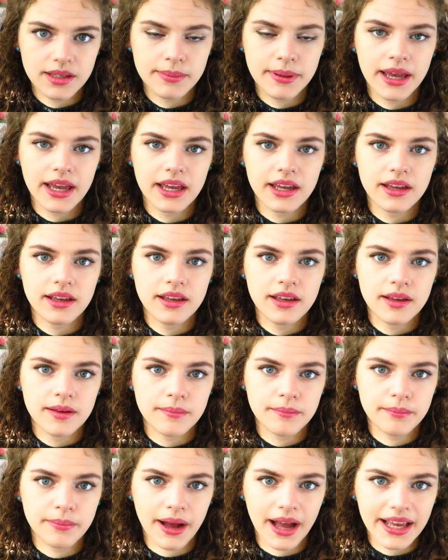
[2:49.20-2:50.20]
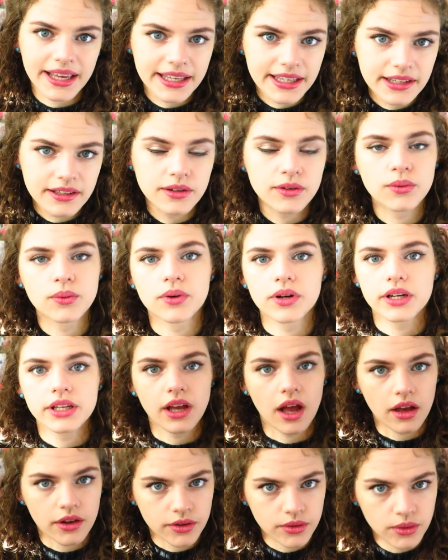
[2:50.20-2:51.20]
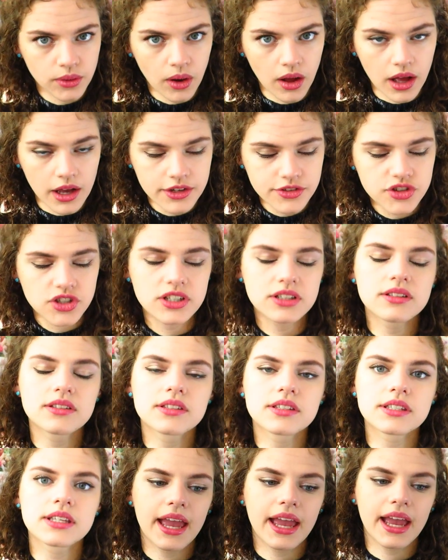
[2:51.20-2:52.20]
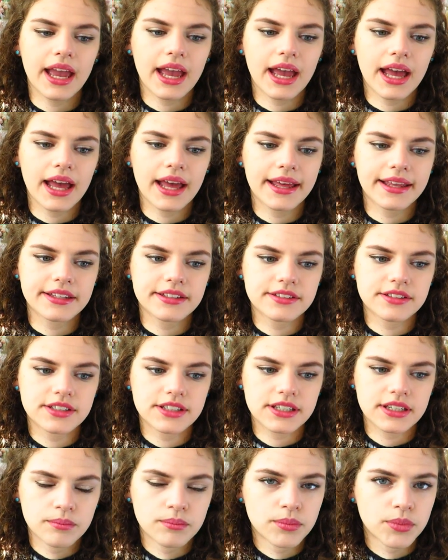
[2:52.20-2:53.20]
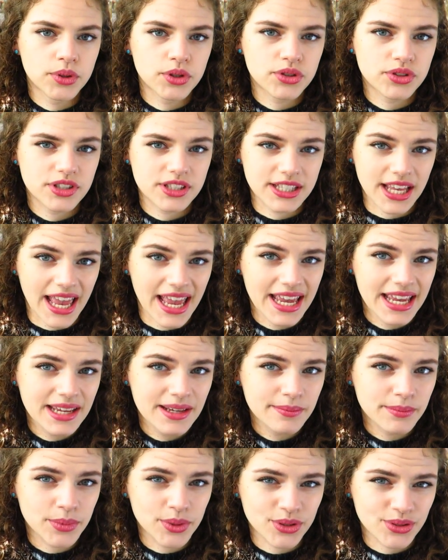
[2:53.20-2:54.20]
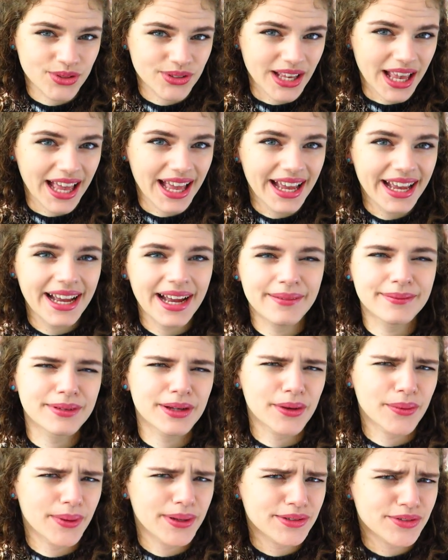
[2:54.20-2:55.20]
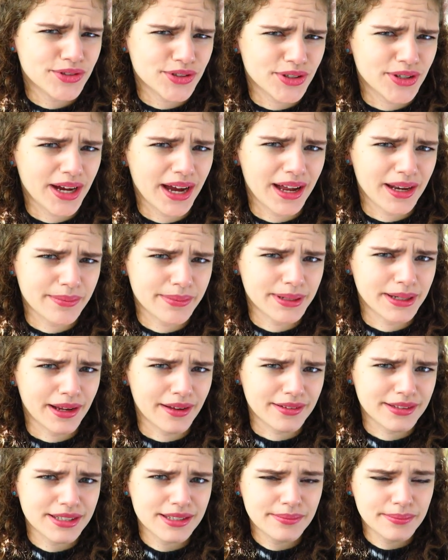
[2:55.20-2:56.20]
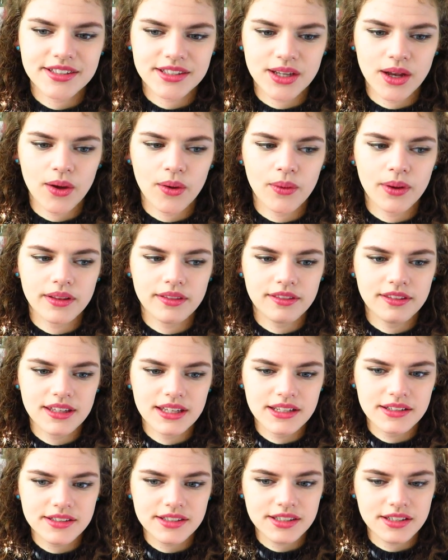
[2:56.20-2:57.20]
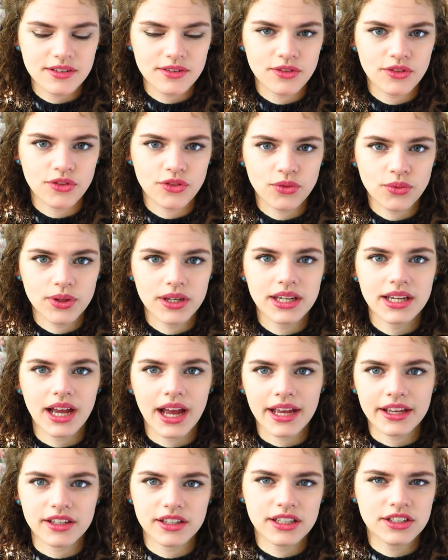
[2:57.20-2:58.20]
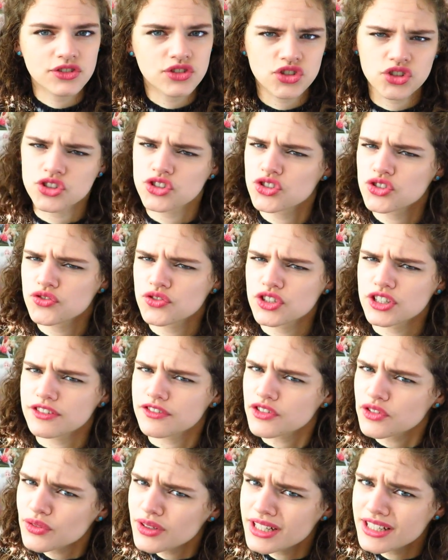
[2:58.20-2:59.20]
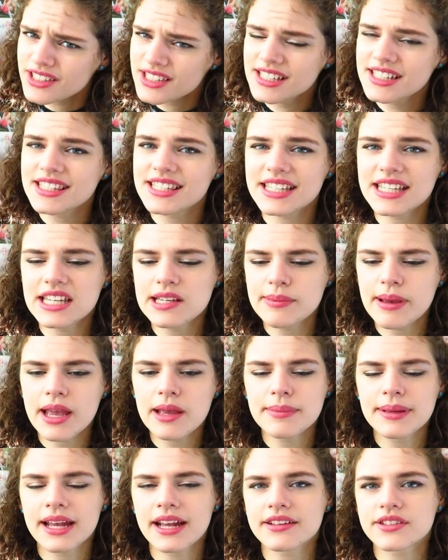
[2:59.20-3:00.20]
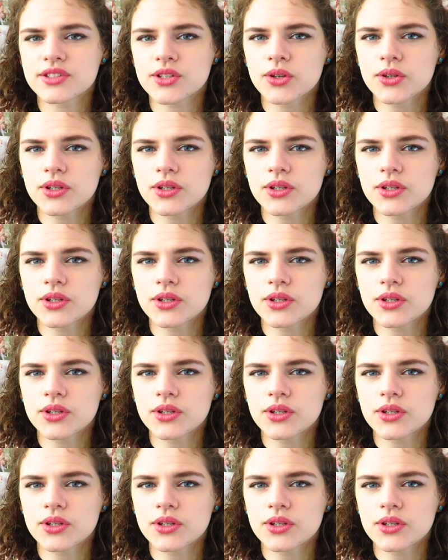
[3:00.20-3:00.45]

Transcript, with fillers: eBay, Buyee or Yahoo Auctions and Mersey, Mersey, I'm not quite sure how to pronounce it. So these three I each searched for different reasons. eBay because